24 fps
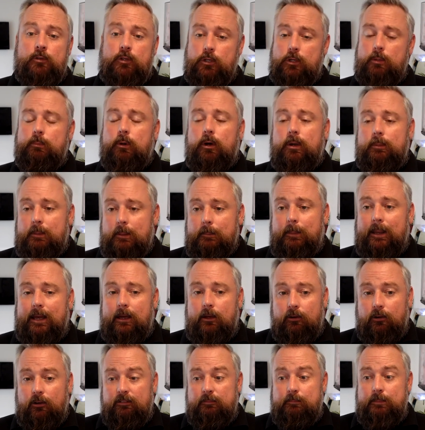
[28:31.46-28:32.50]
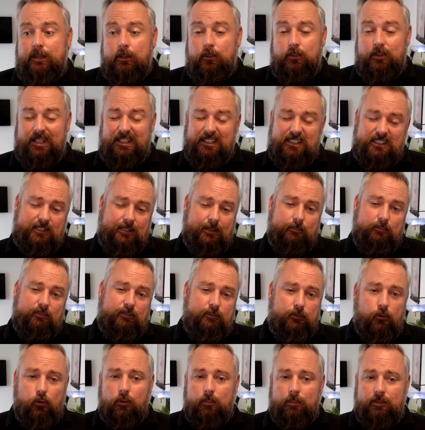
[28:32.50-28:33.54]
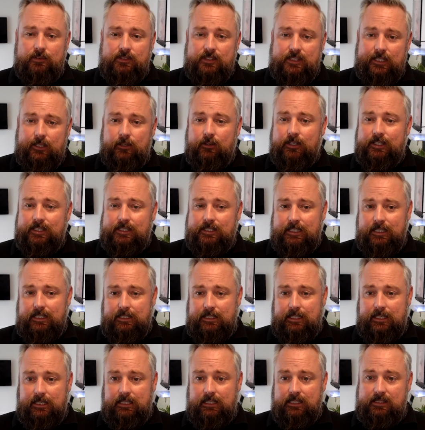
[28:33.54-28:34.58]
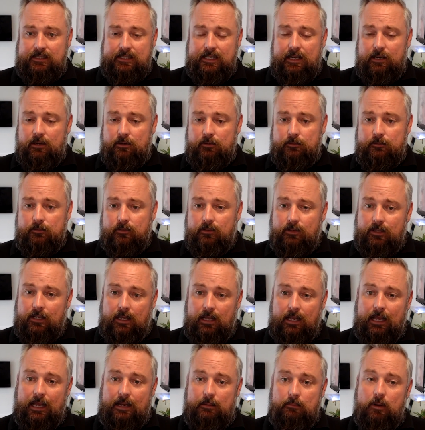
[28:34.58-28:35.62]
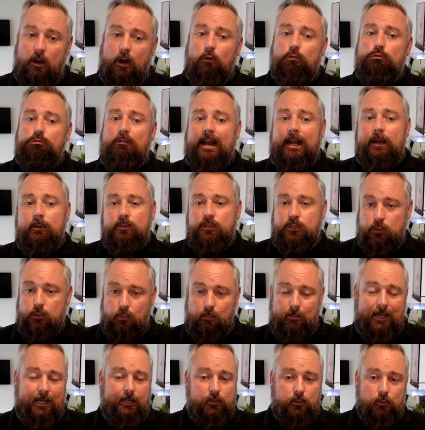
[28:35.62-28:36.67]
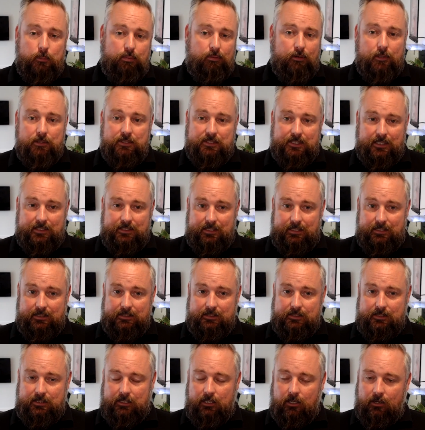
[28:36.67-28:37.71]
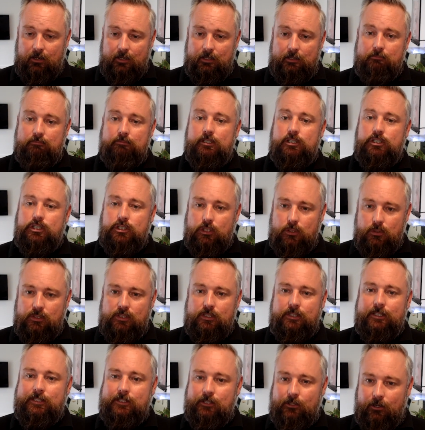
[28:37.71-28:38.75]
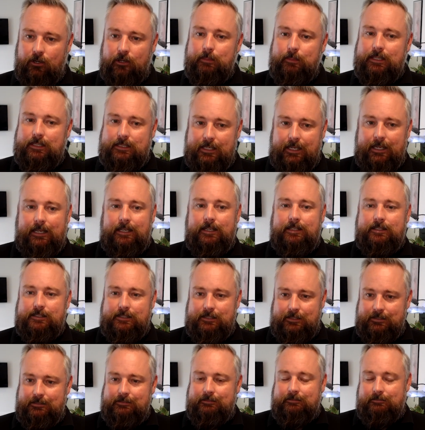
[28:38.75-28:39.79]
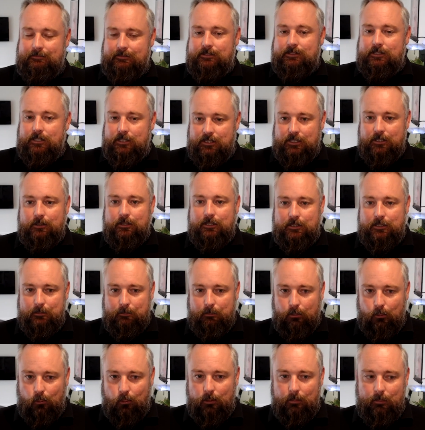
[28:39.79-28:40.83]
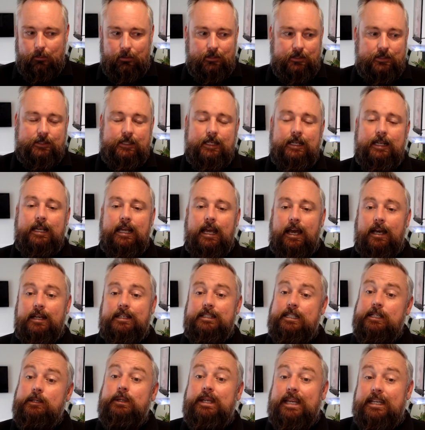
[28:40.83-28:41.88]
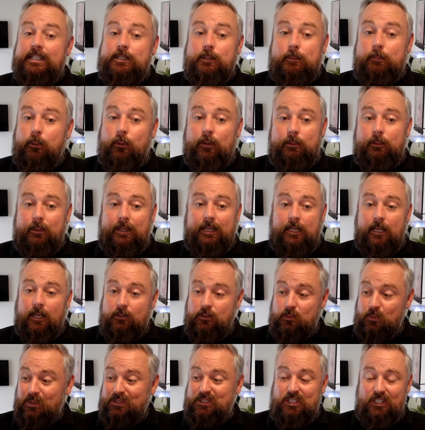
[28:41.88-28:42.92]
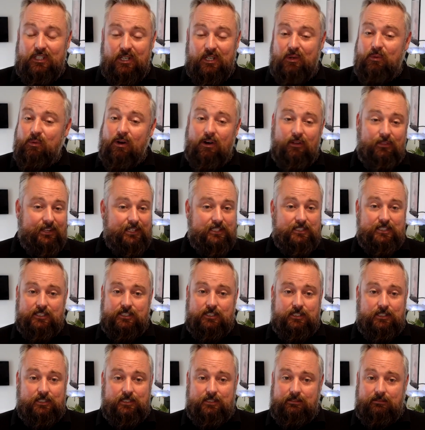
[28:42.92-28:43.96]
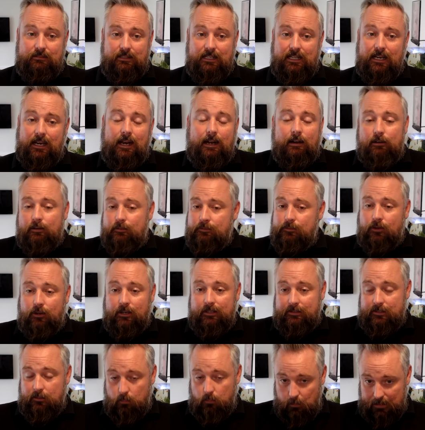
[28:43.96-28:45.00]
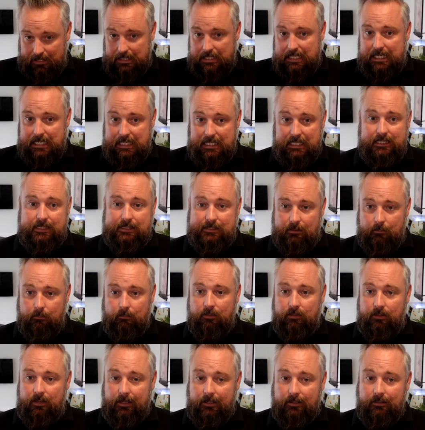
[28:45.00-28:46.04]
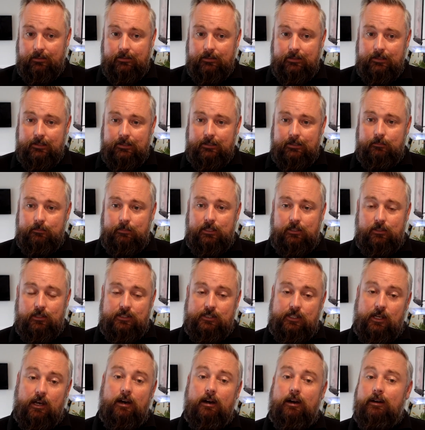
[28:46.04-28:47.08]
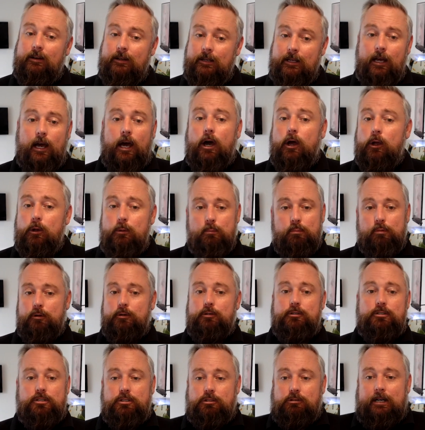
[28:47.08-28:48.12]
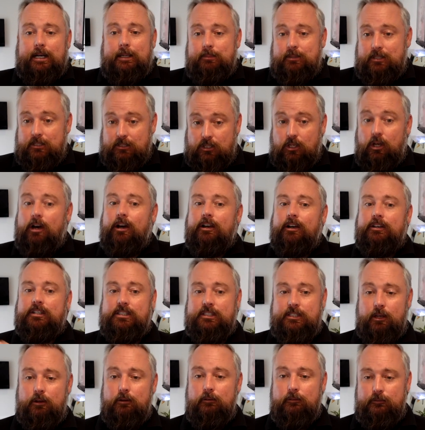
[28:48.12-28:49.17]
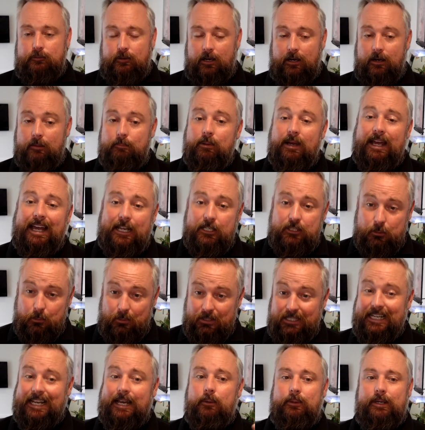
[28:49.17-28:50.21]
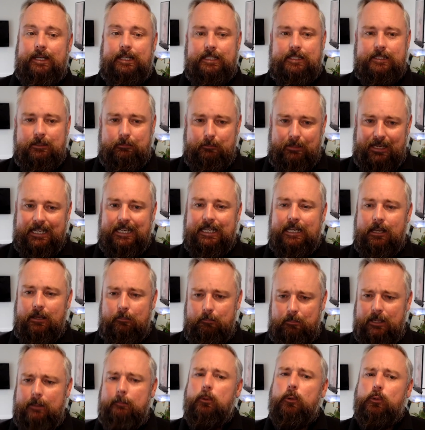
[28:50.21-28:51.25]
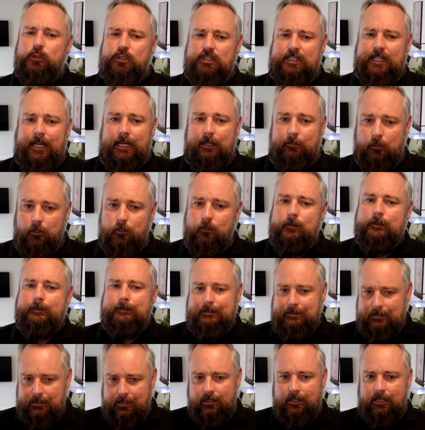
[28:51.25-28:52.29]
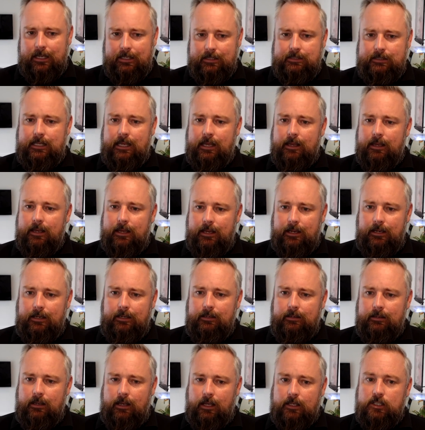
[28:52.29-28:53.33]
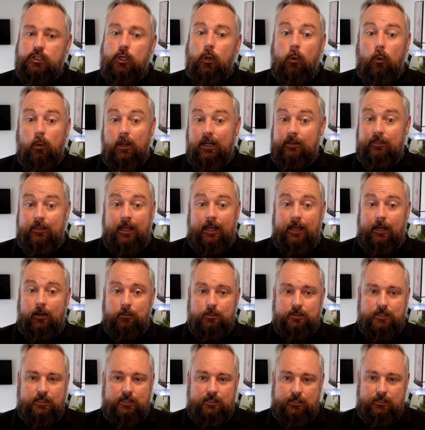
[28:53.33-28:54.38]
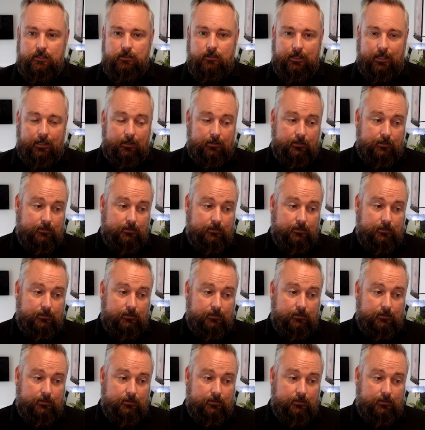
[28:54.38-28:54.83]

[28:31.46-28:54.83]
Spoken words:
You might be better off building some form of CI/CD yourself and around your manual processes to kind of reduce the time it takes to do the deployments until you get to a point where you go, well, do you know what? This is just clarified that we need something because our homebrew script has got us so far, but actually we now need to make it a bit more stable. Let's get a tool in that helps us do that.